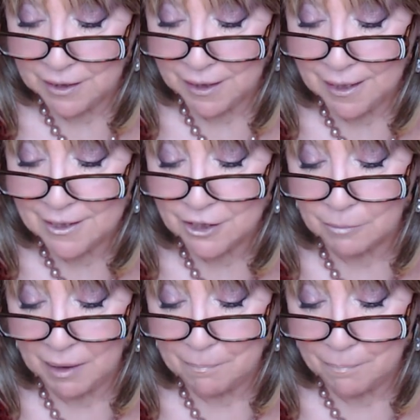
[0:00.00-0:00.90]
needs to
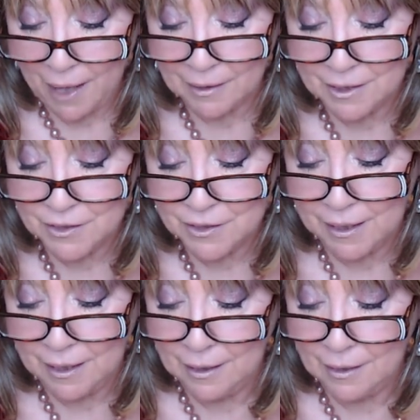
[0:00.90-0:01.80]
be balanced
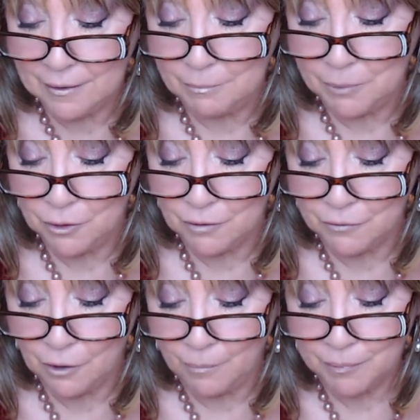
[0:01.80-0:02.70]
and
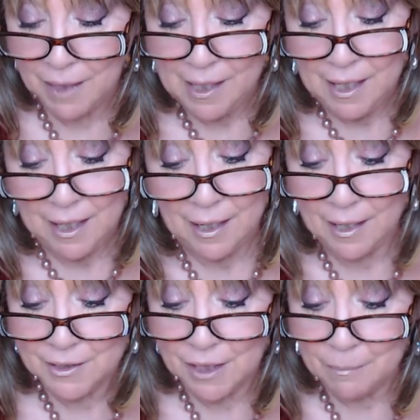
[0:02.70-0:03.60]
beautiful.
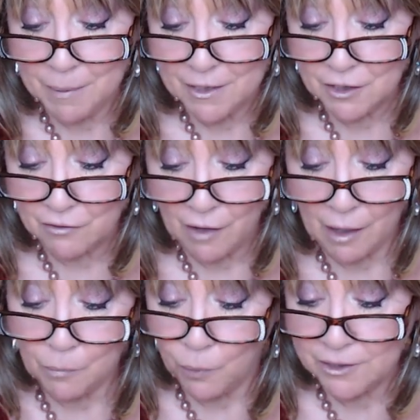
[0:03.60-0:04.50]
Uh, tip is
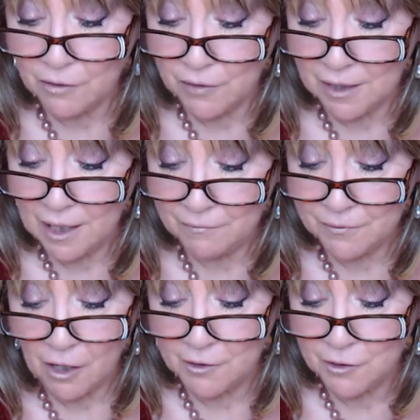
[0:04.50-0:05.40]
rub what's over
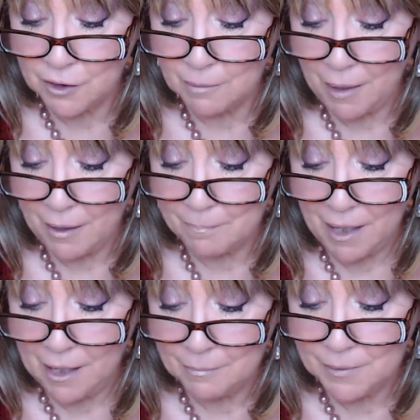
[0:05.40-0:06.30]
left onto the
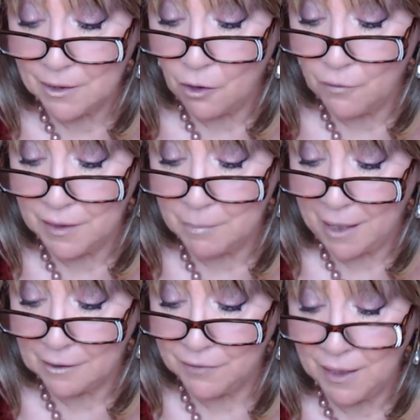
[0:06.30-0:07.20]
palms over the
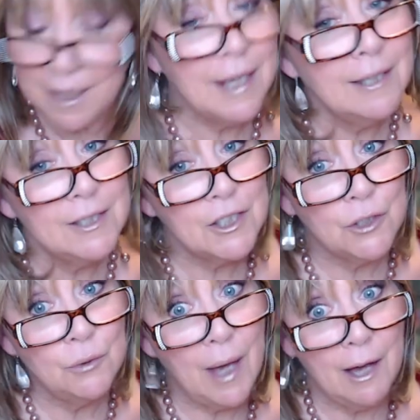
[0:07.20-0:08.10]
back of your hands
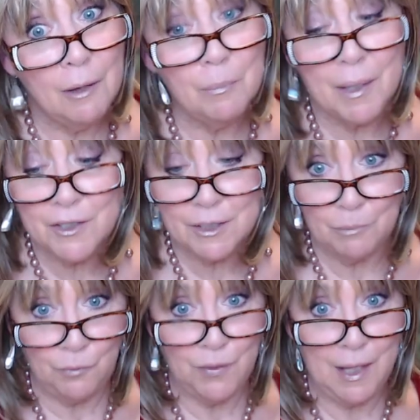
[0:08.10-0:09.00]
to help
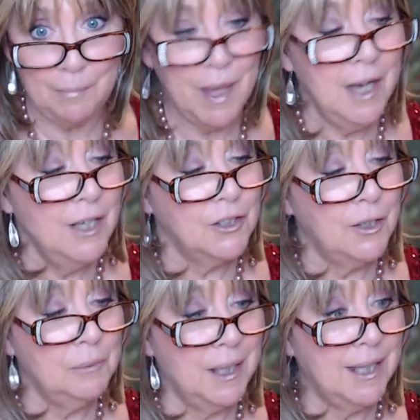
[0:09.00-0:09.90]
smooth them. So
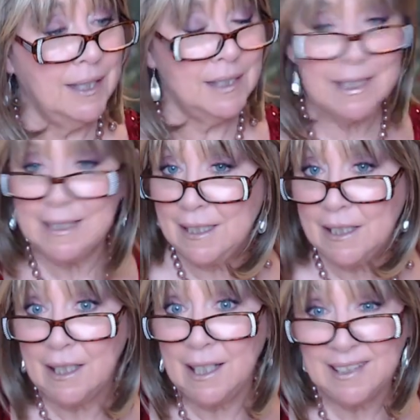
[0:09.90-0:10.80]
anyway, again, this is a
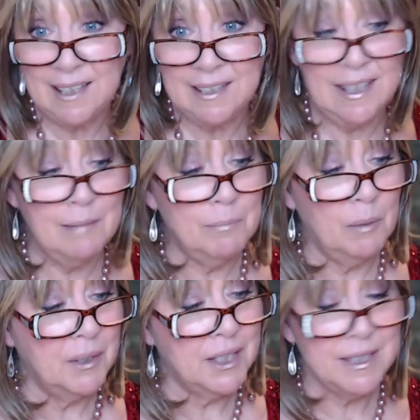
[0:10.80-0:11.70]
deluxe eye sample,
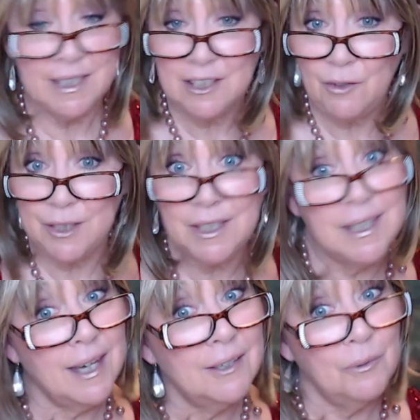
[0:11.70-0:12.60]
but this is going to
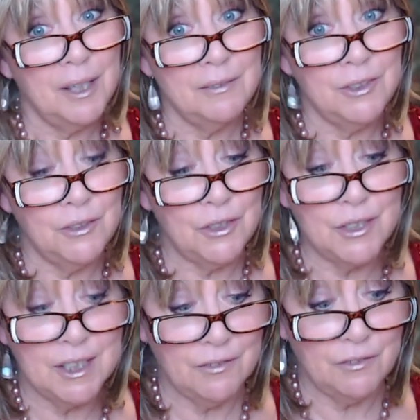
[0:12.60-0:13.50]
get quite a few
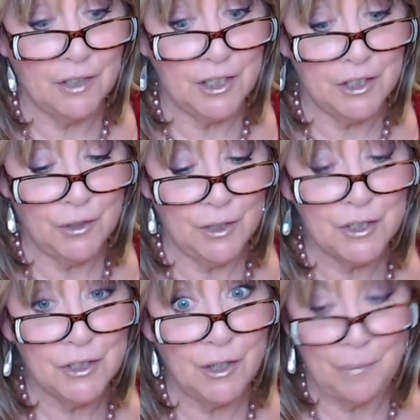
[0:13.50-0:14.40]
uses for a toner,
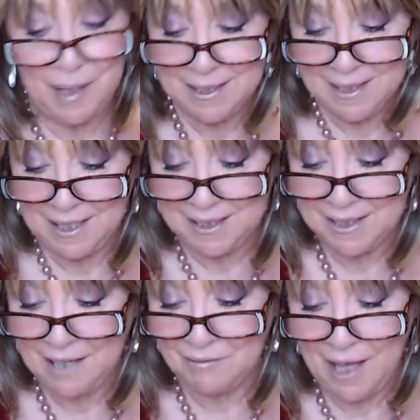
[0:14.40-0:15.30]
so excited
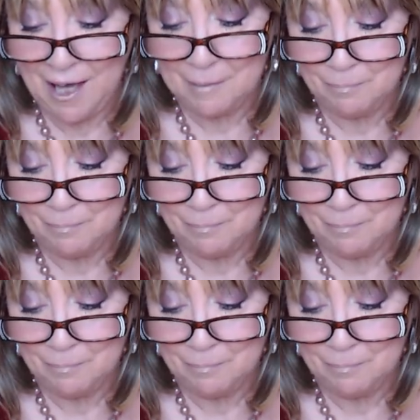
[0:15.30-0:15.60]
to have that.